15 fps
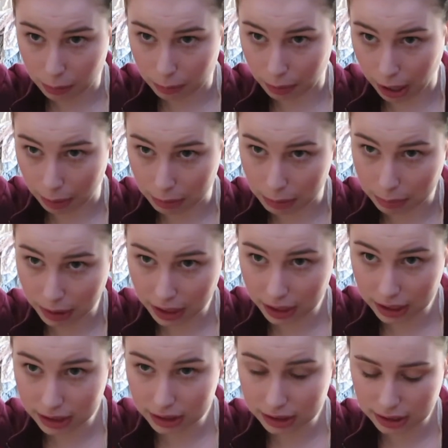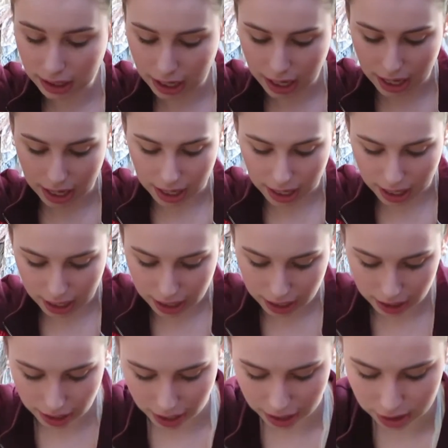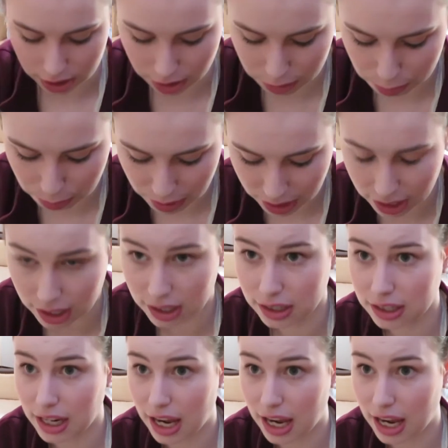bobby pins and I just pin